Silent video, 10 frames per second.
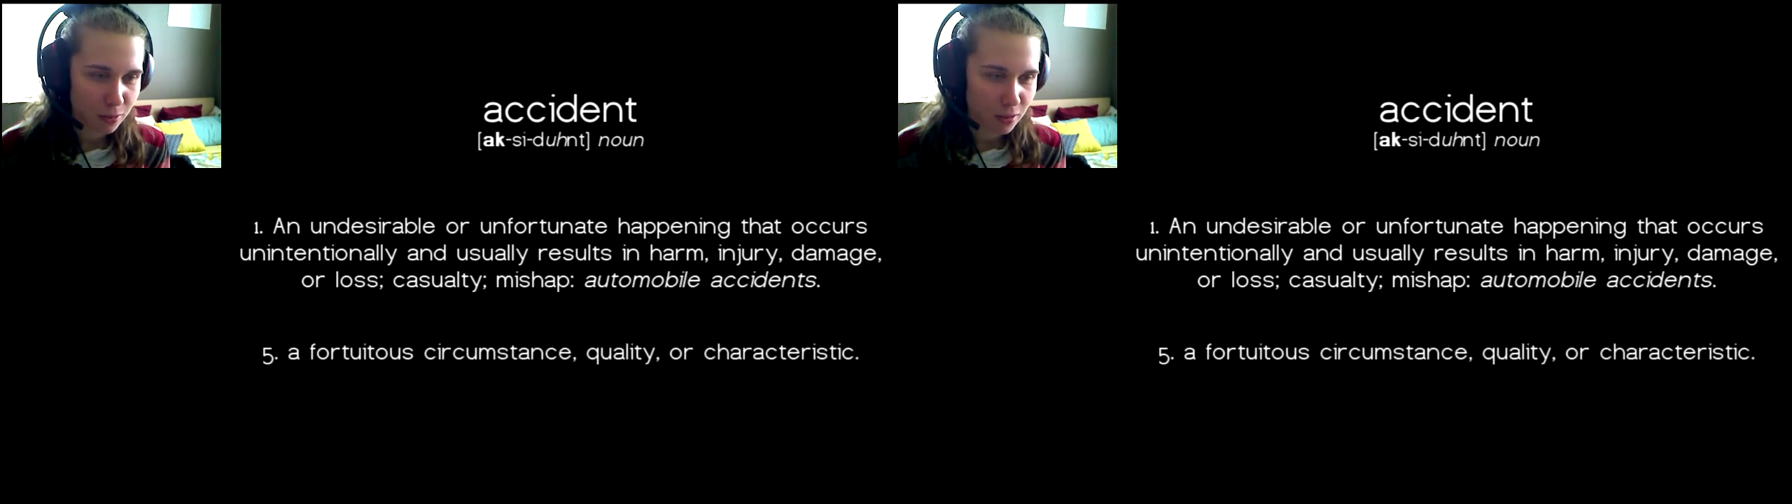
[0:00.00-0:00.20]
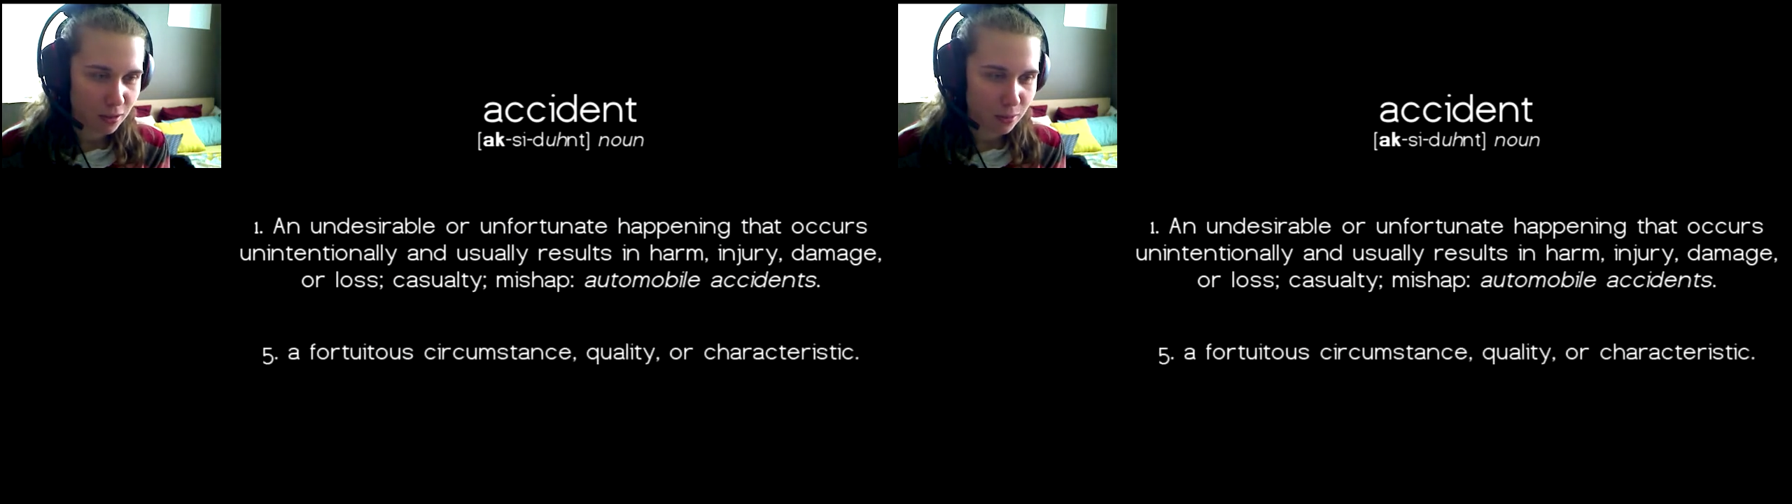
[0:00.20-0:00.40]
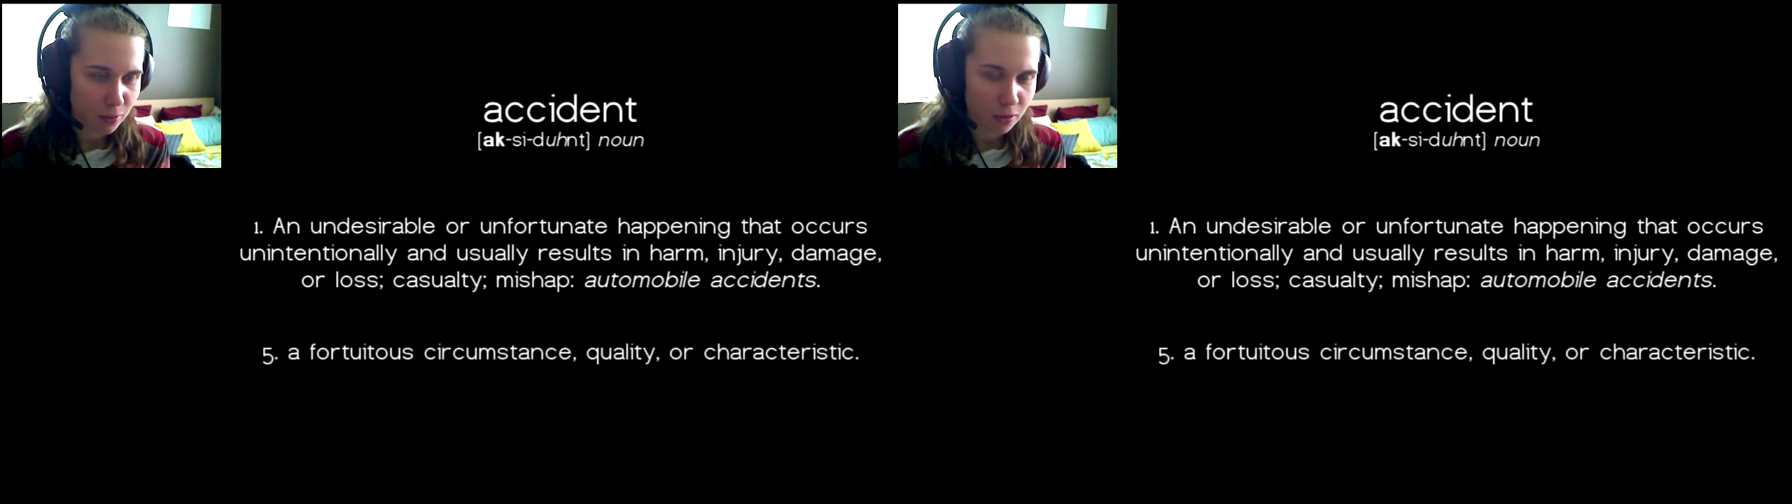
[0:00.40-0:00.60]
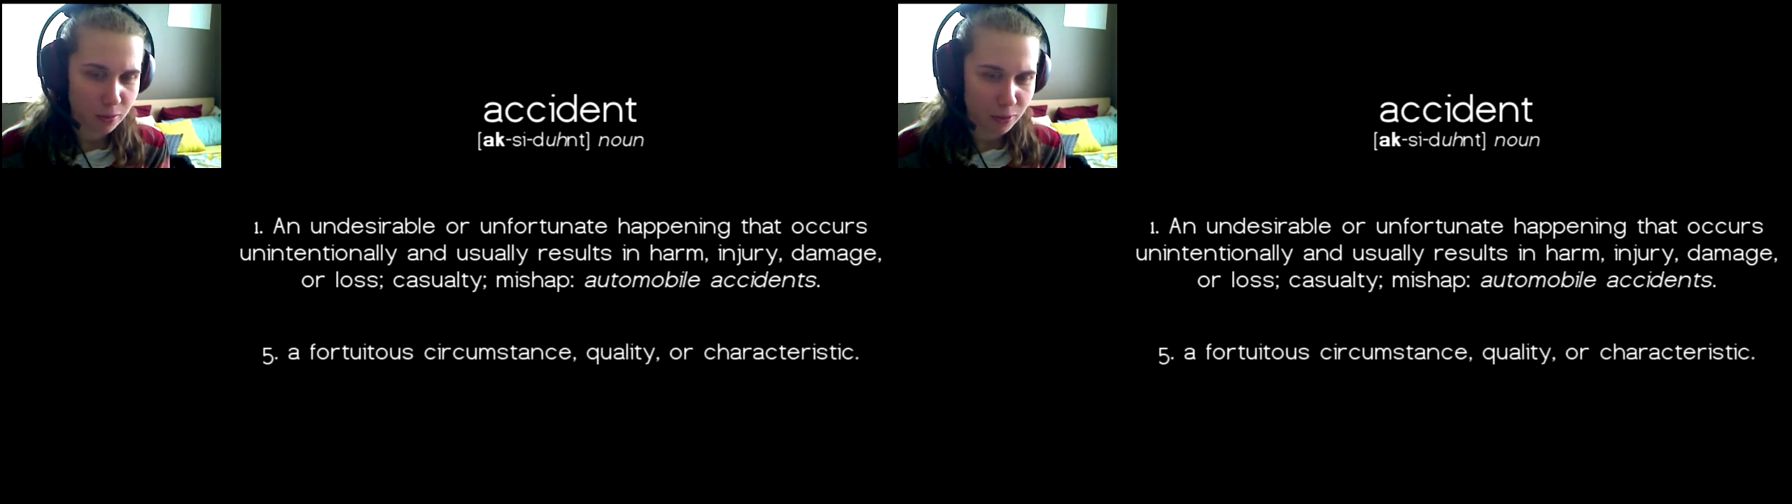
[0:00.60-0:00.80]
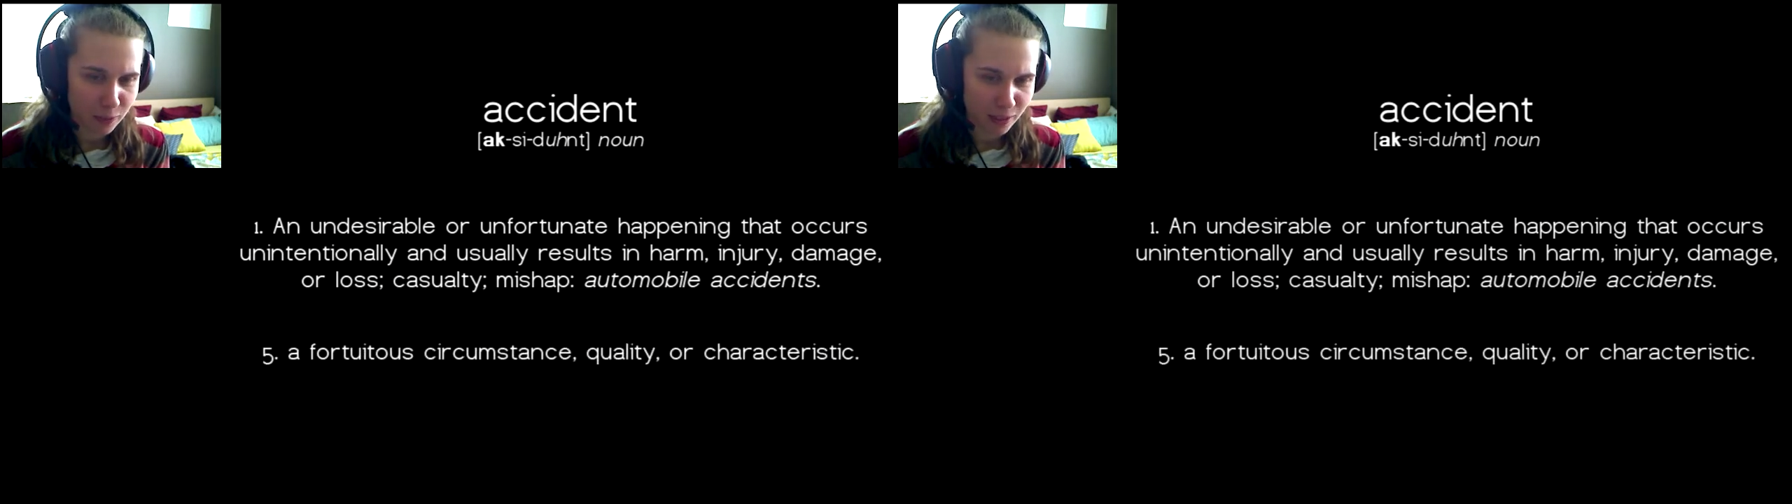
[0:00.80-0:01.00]
mishap,
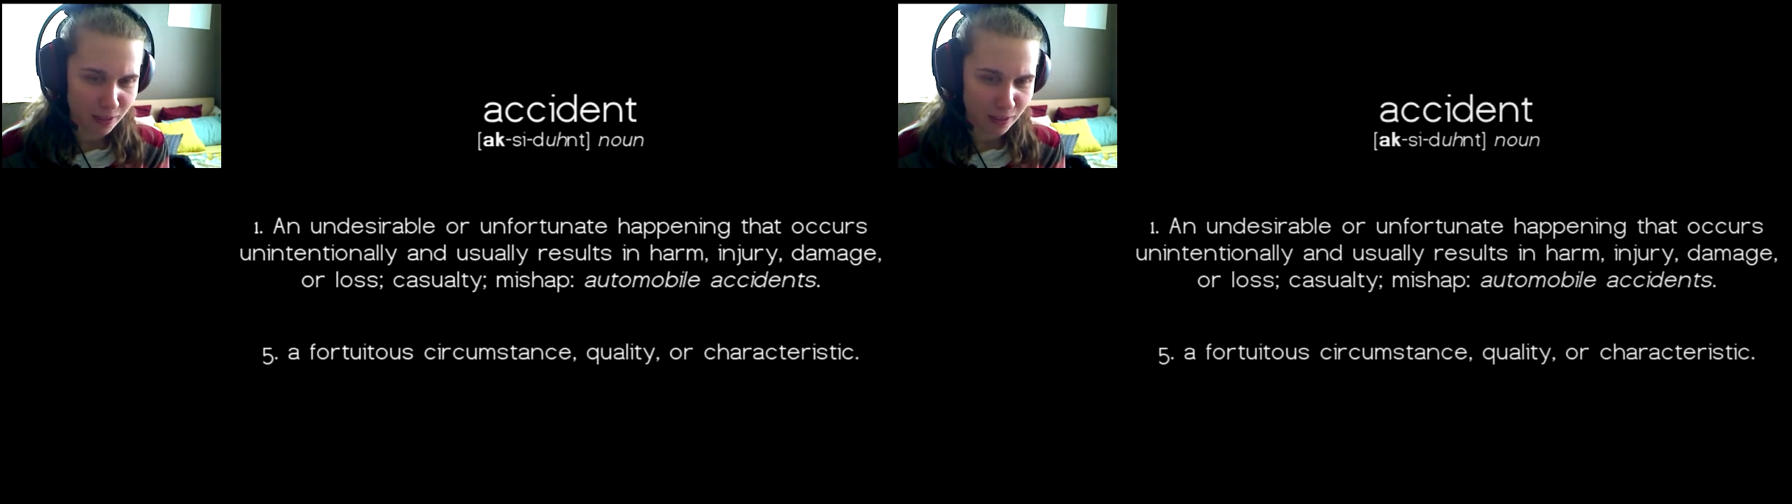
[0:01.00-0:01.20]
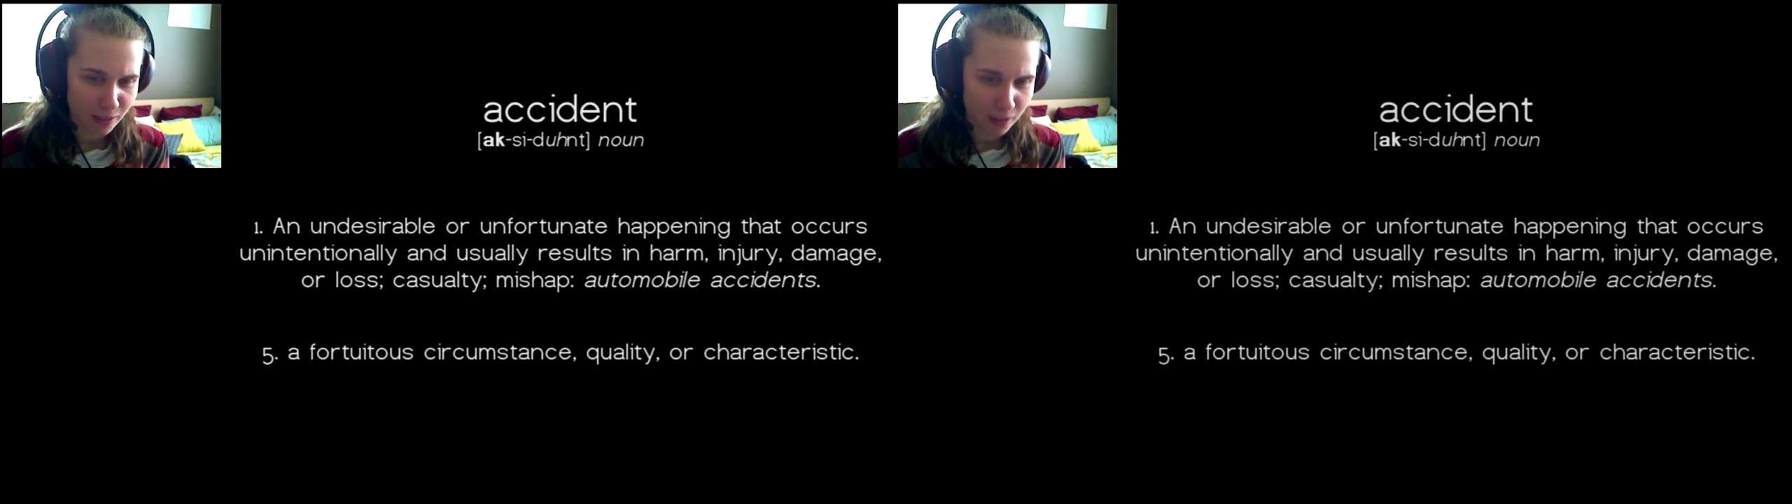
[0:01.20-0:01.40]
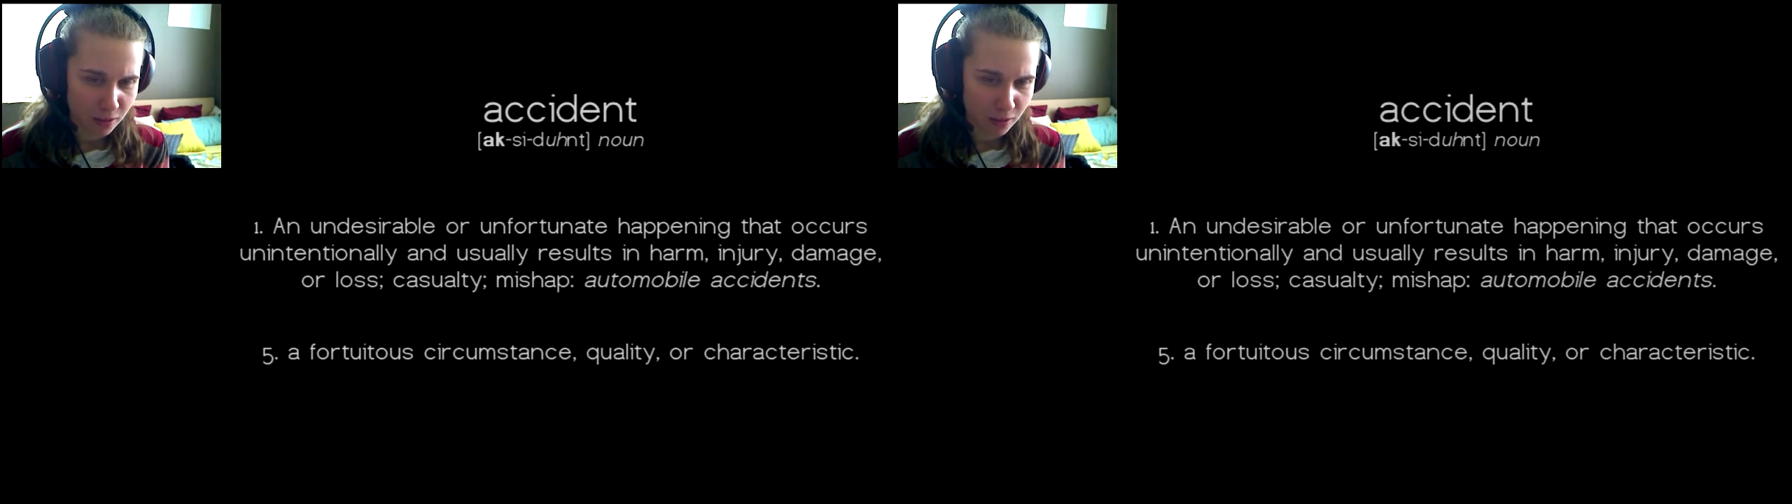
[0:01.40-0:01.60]
automobile accident.